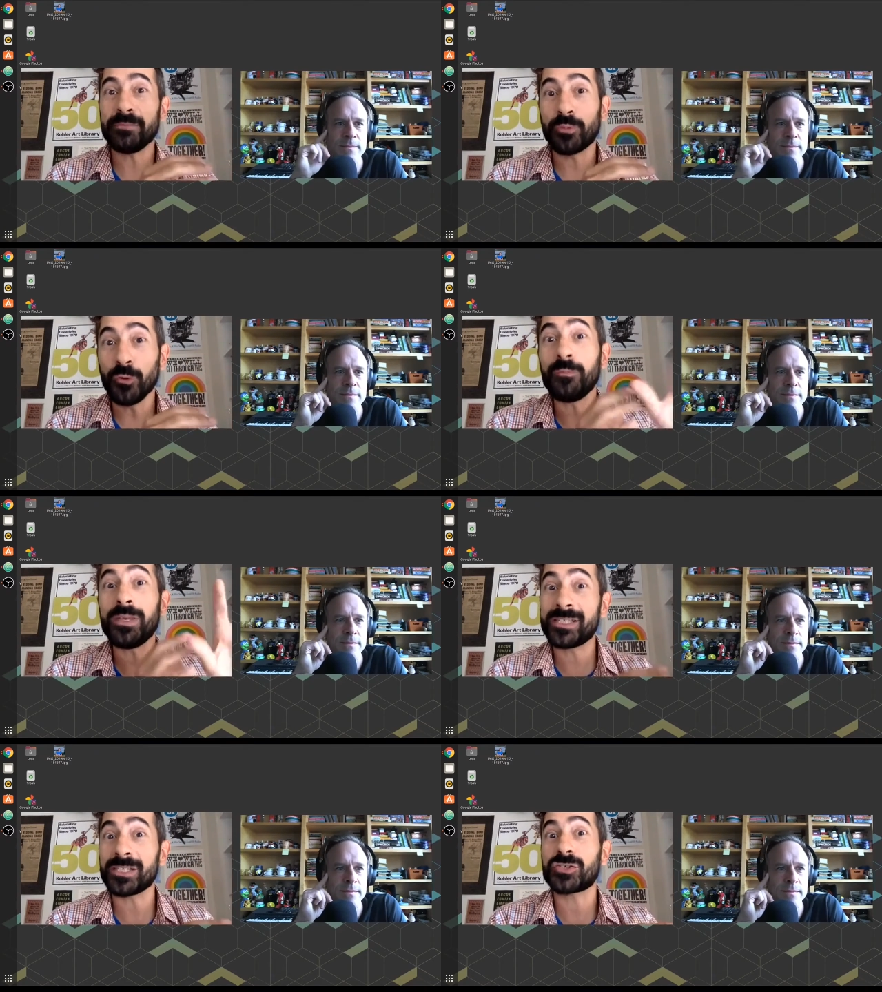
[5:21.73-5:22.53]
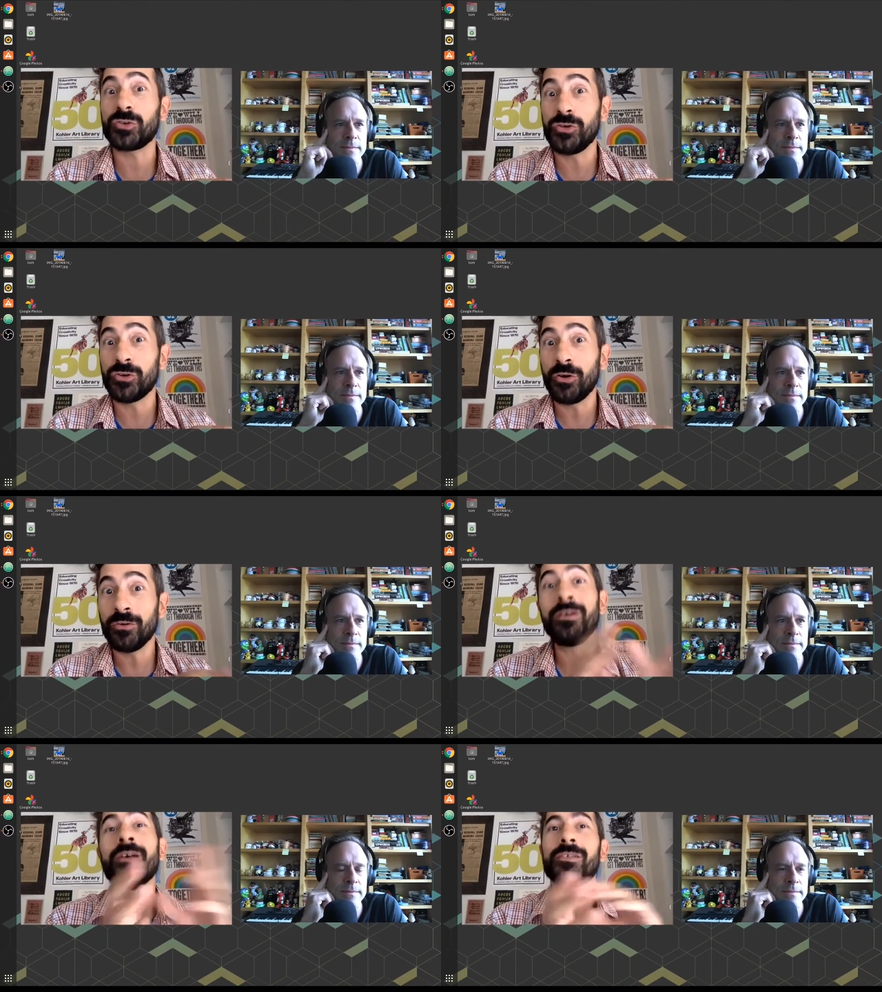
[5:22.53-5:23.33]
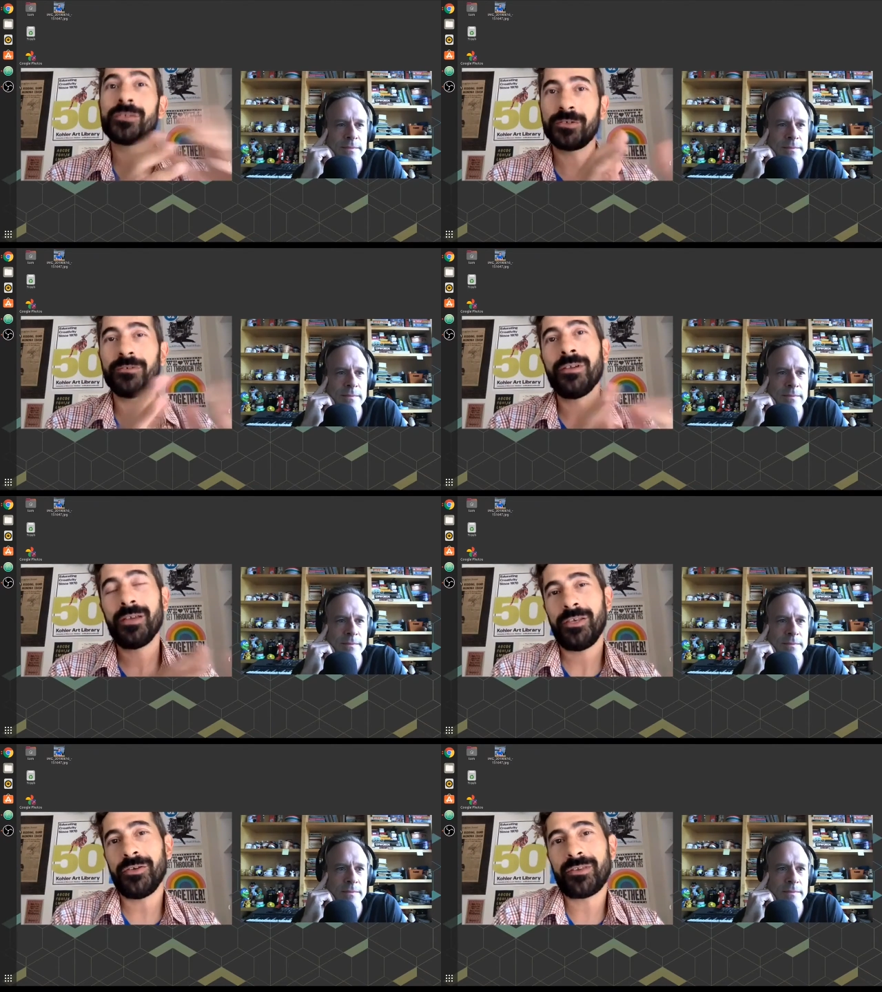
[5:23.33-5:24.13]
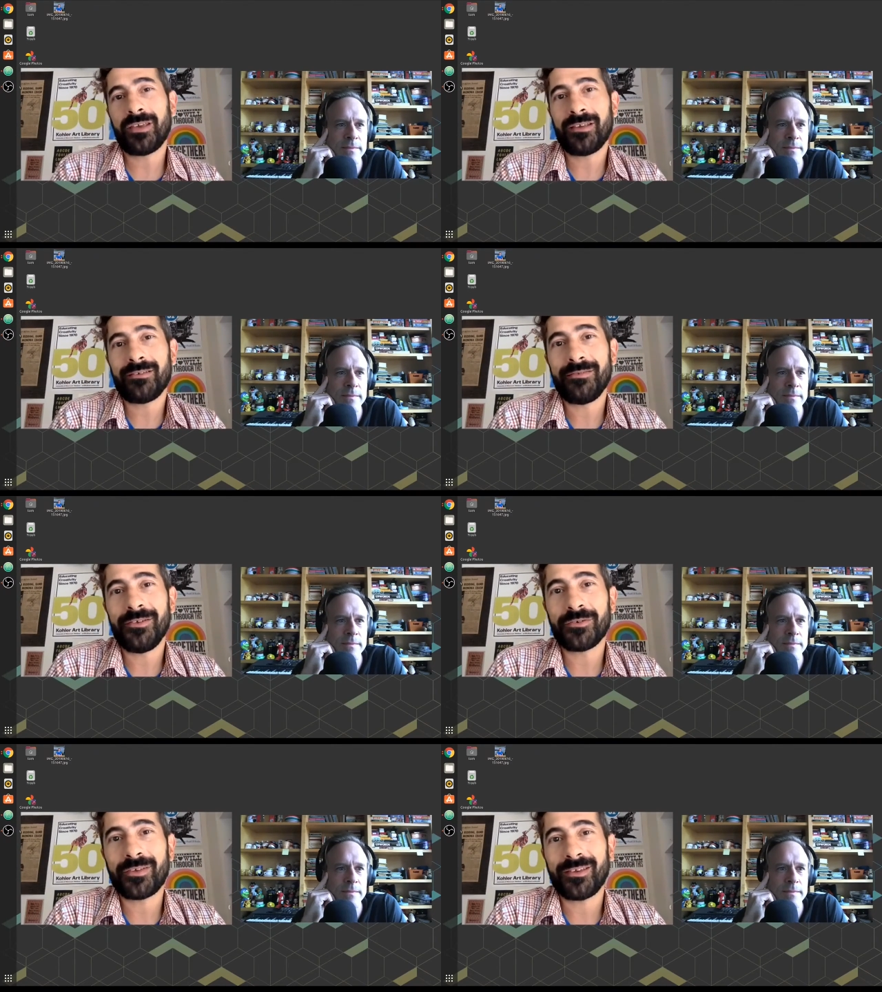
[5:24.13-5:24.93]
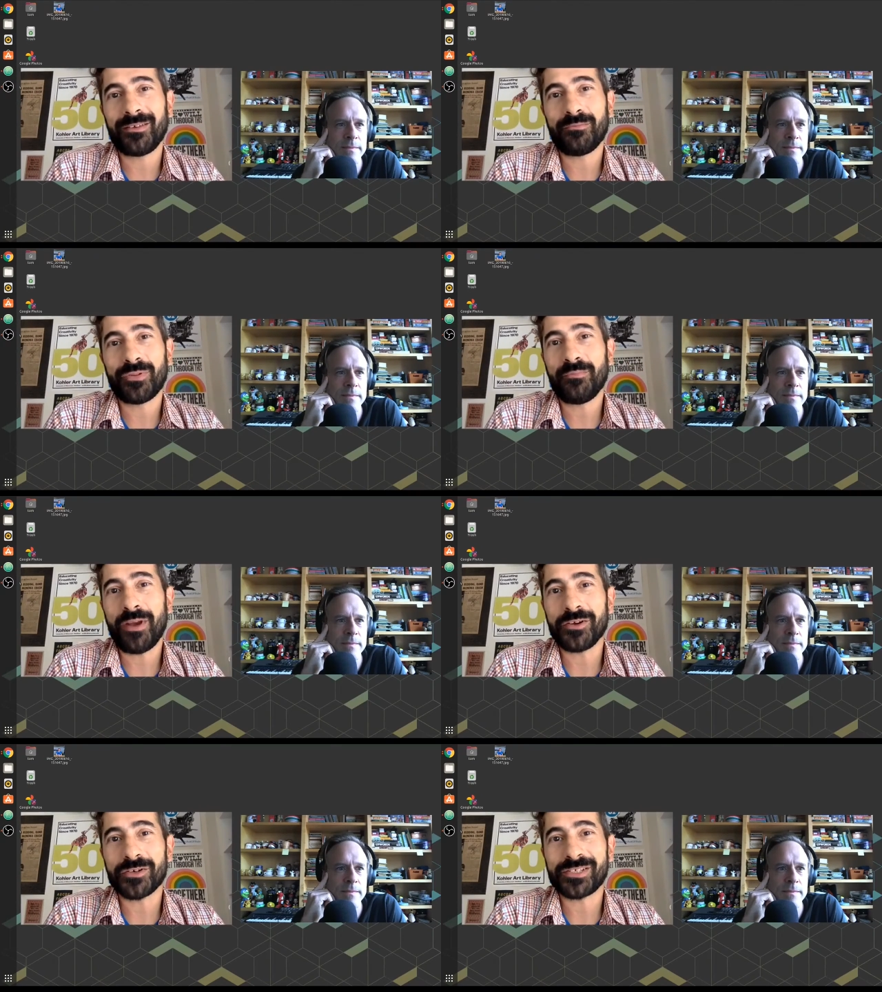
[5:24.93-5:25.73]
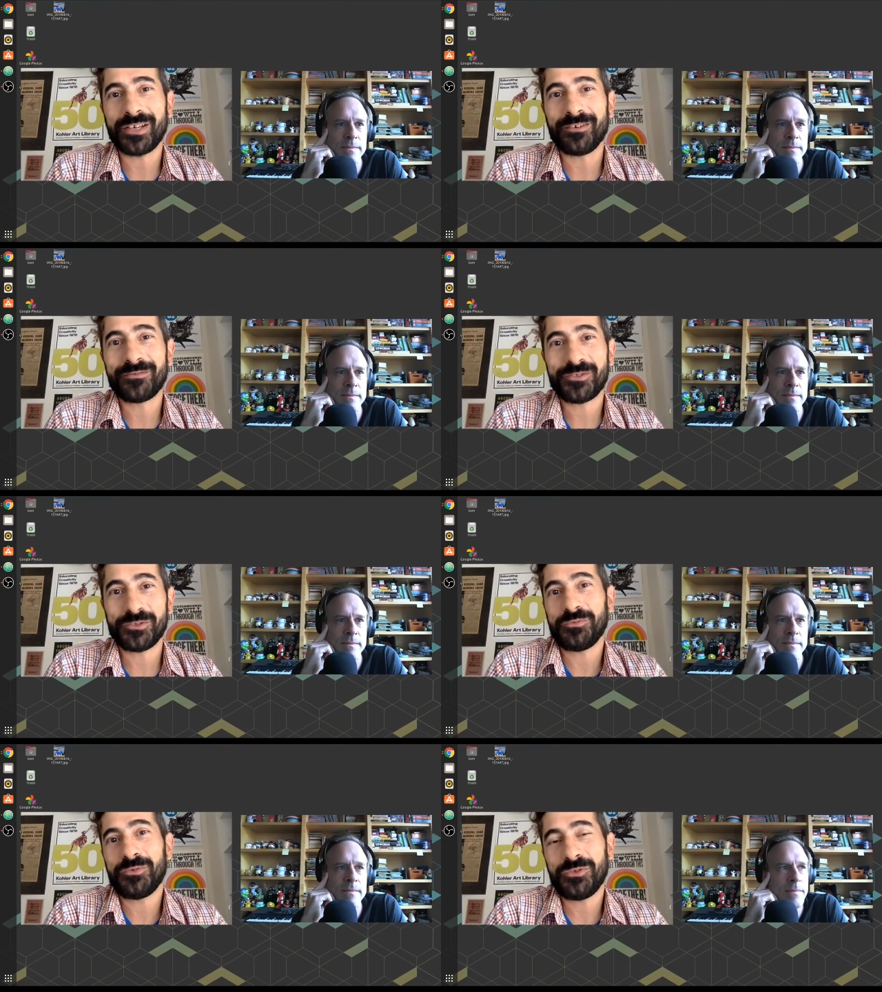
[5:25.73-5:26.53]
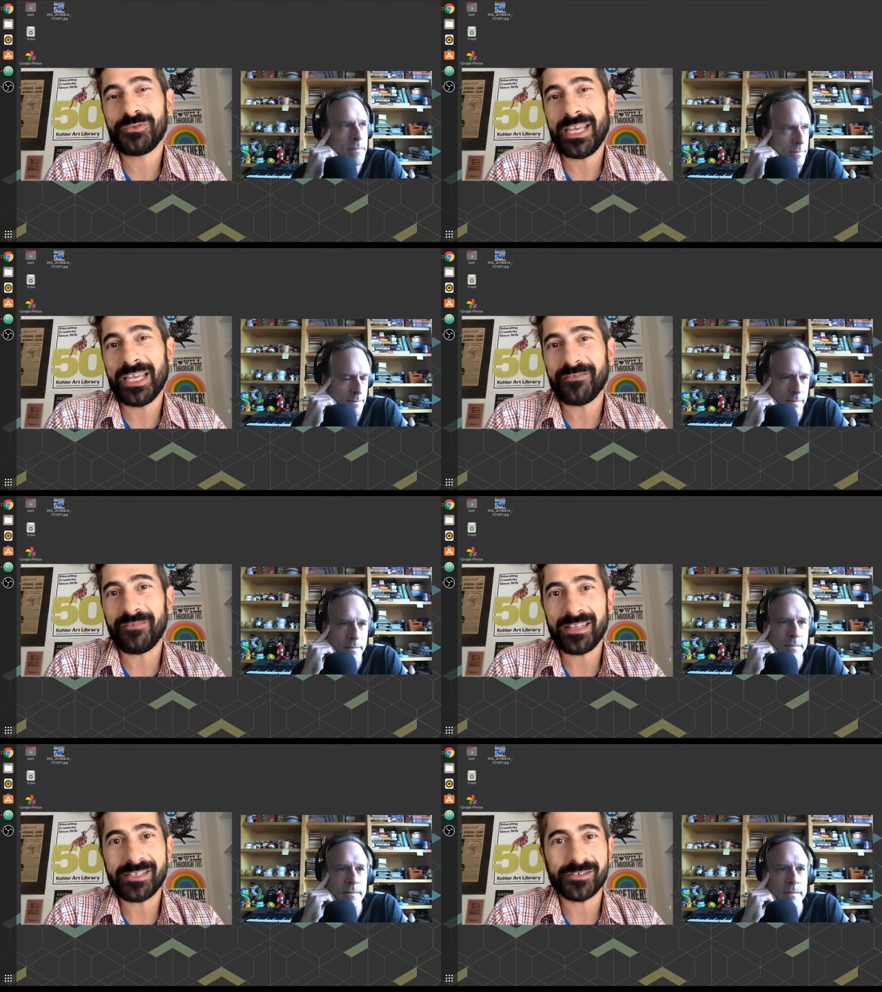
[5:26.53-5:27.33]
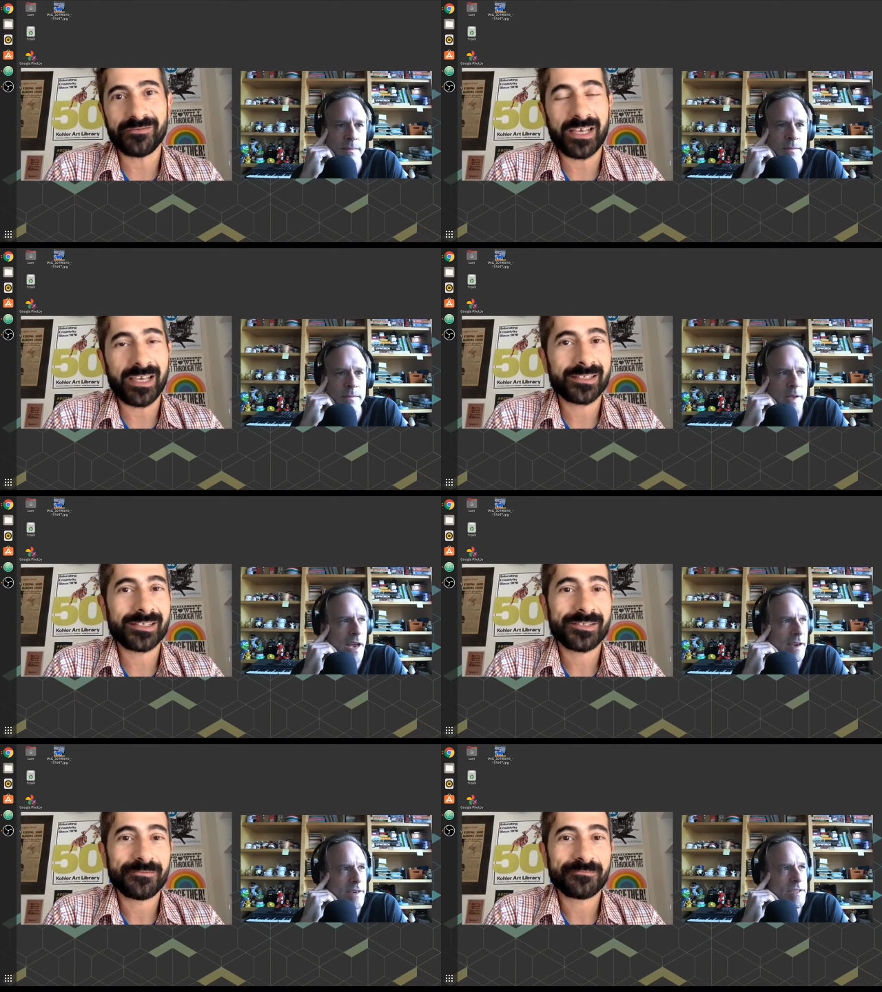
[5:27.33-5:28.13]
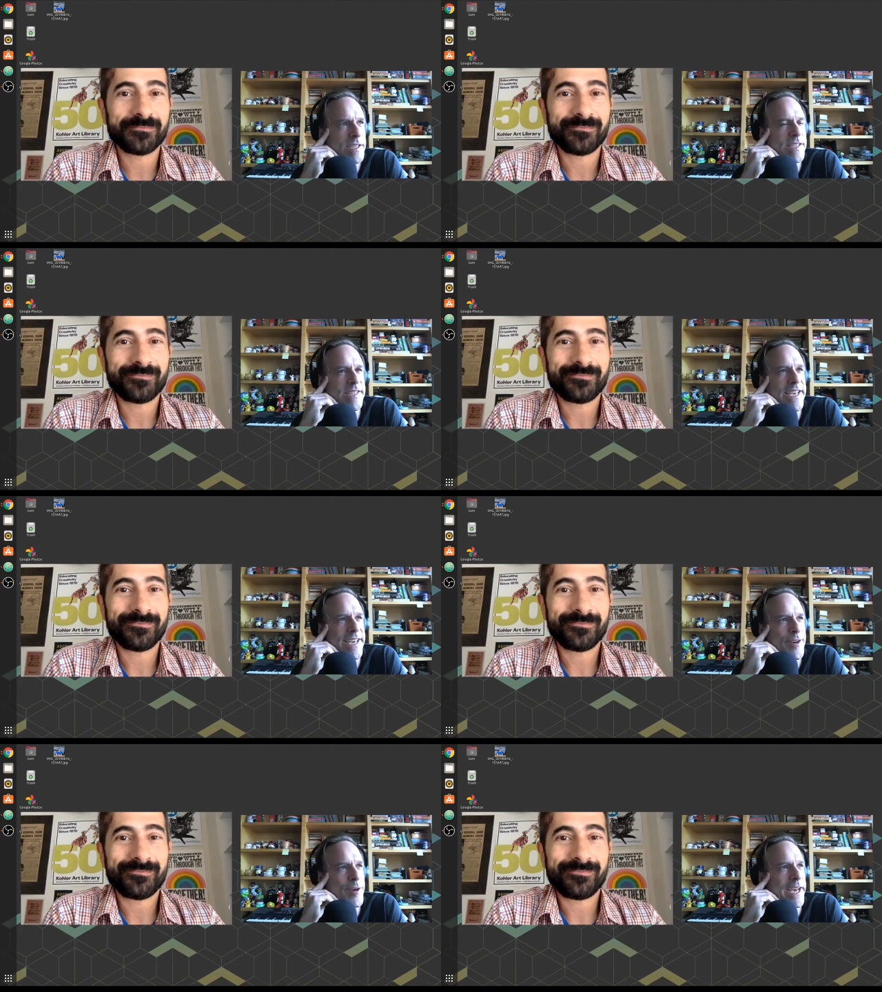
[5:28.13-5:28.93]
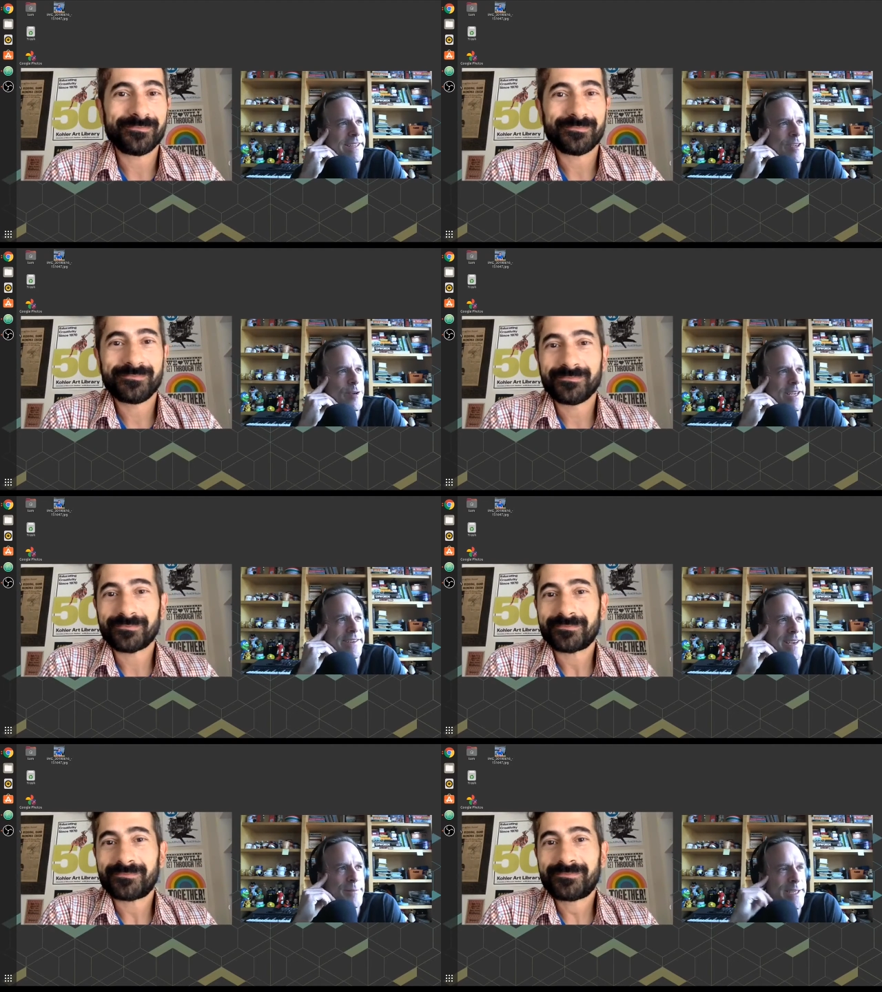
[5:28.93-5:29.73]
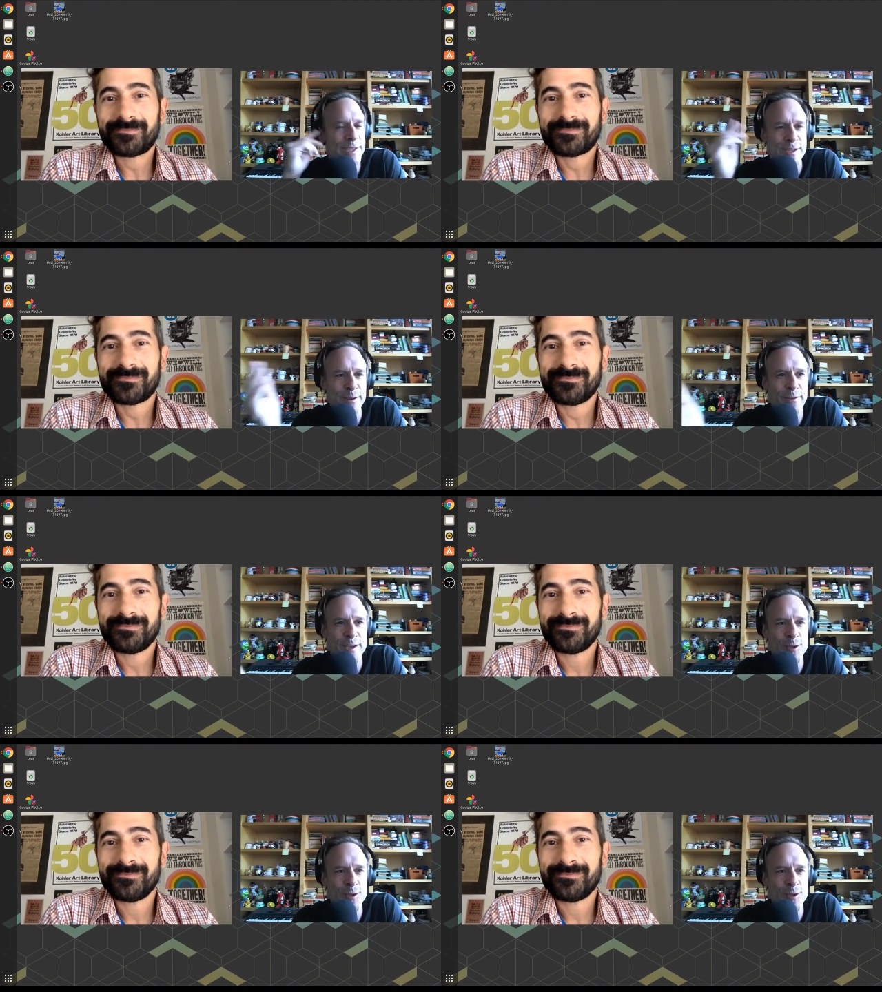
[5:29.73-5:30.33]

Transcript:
Speaker 1: improvement, just so you know, so you can prepare yourself to take advantage of that.
Speaker 2: Yeah, because it's the internet, and you can, I mean, stuff can